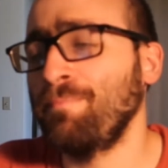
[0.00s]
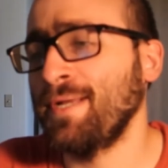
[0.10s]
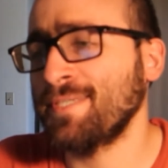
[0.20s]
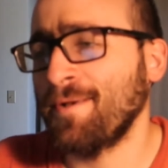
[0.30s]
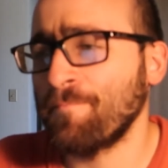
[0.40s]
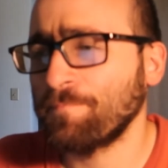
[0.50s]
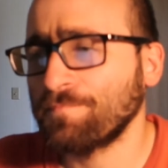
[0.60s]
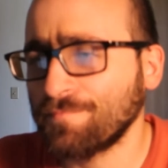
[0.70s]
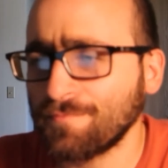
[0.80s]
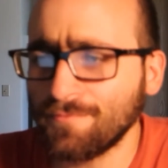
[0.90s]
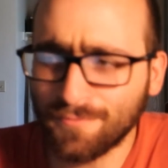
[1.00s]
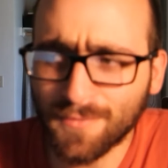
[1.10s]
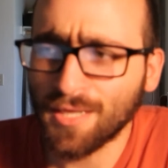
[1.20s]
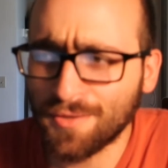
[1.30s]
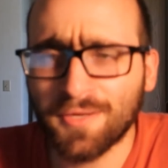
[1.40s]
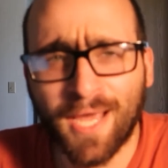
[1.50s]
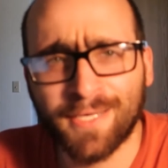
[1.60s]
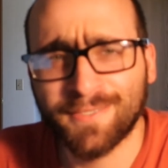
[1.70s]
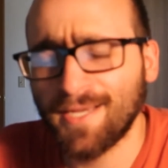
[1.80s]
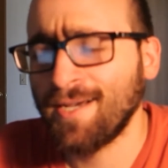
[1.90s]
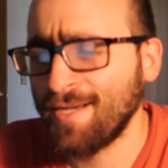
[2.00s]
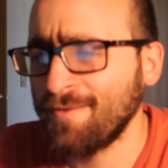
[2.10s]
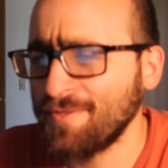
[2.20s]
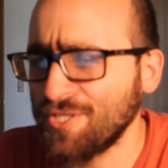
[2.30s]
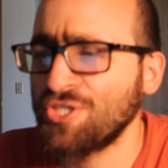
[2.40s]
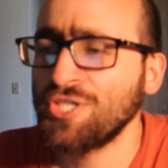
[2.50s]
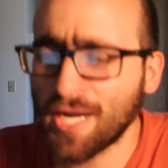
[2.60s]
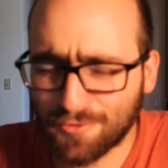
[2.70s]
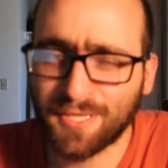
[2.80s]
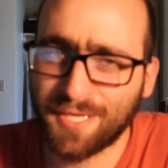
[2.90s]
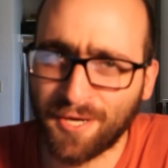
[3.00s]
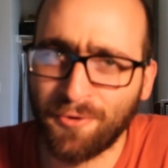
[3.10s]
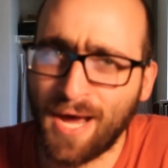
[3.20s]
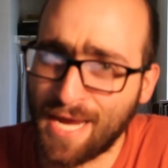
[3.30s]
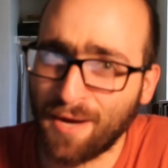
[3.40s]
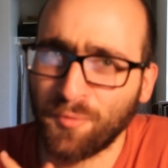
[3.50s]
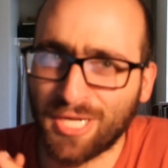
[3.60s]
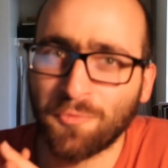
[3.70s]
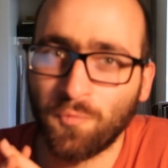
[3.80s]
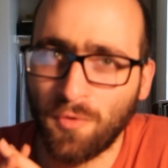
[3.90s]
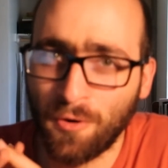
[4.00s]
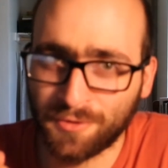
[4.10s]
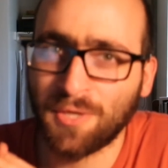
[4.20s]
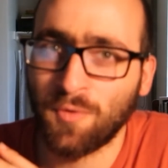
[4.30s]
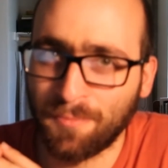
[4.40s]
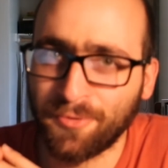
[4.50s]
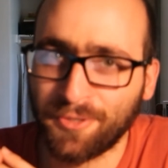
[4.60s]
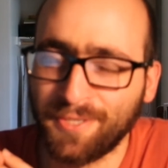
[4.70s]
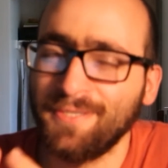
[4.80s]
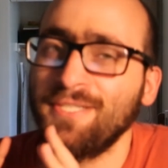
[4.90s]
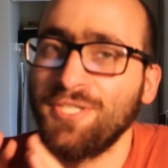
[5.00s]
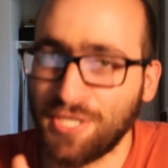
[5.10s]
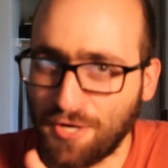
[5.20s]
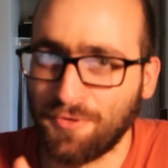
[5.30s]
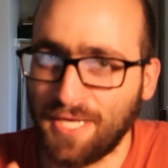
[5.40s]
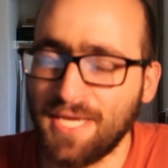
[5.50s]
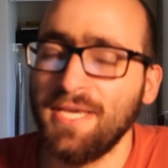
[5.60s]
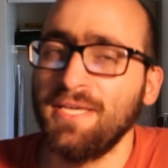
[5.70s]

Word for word: But um, so yeah, uh, generally though, I am reading only one book, generally.